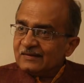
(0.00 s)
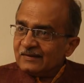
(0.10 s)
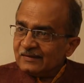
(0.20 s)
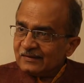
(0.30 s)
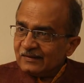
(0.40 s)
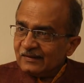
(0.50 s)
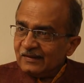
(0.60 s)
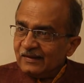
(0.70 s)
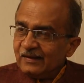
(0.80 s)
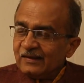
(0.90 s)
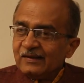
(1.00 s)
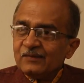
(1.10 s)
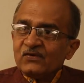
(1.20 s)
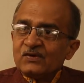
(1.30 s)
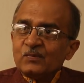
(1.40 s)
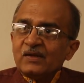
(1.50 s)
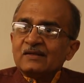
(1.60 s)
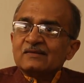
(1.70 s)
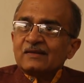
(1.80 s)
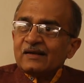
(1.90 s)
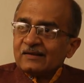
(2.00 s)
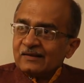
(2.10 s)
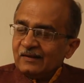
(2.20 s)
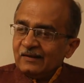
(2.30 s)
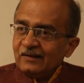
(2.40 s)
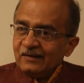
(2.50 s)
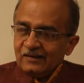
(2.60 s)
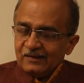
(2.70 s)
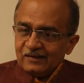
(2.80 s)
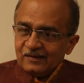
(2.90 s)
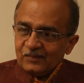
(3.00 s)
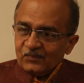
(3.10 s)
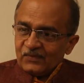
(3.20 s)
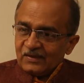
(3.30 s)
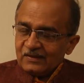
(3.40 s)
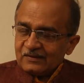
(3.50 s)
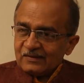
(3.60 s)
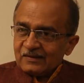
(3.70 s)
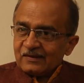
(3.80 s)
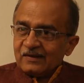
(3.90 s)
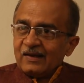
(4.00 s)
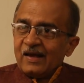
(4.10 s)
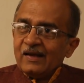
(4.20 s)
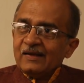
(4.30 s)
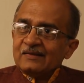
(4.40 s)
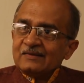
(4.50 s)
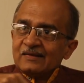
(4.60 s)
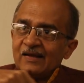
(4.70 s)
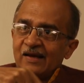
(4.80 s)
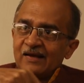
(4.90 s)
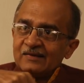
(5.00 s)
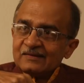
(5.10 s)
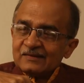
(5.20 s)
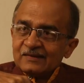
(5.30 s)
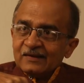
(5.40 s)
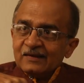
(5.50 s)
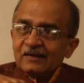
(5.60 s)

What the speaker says: this is clearly, which means that this Reliance has